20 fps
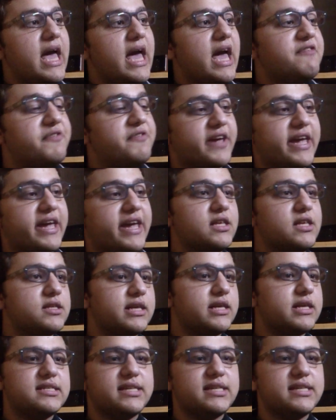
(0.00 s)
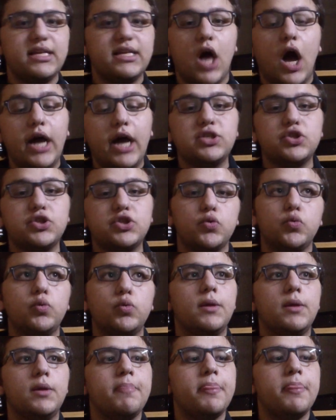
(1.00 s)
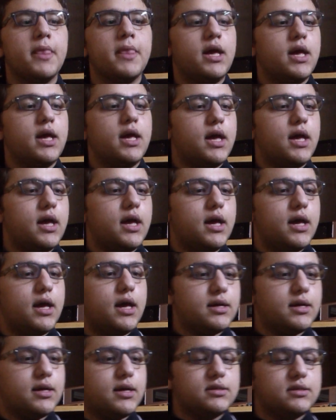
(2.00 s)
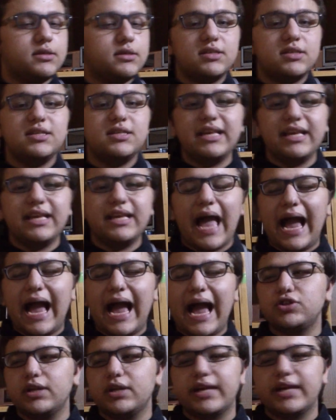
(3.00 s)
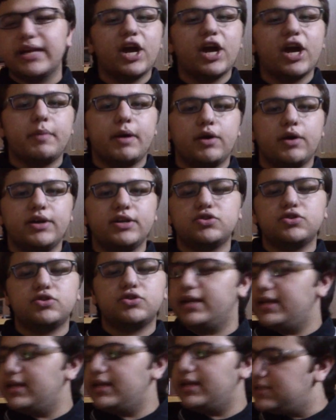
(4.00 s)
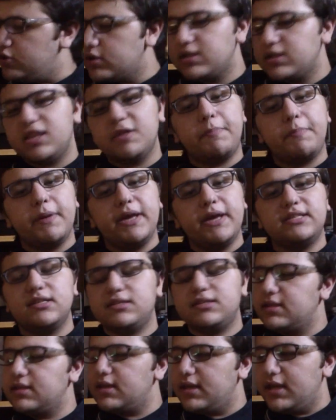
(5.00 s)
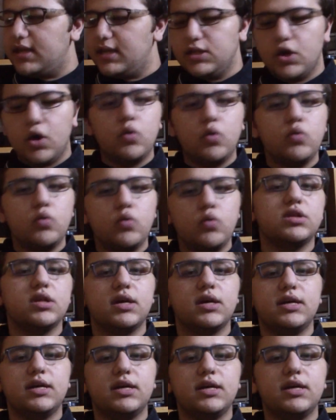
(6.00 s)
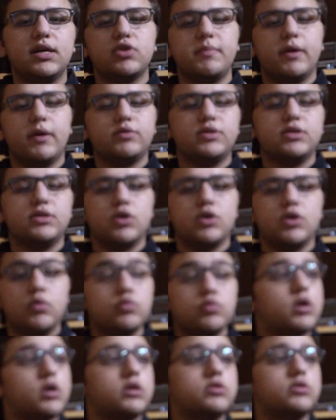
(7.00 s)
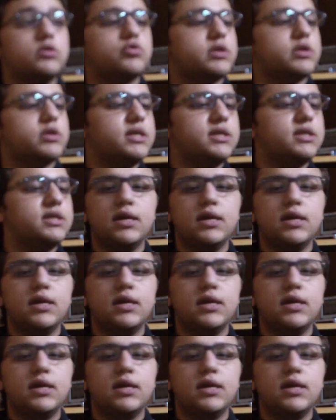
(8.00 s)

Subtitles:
If a kid, let's say in high school, doesn't actually care about history, he took the basis, he knows the history about his own country,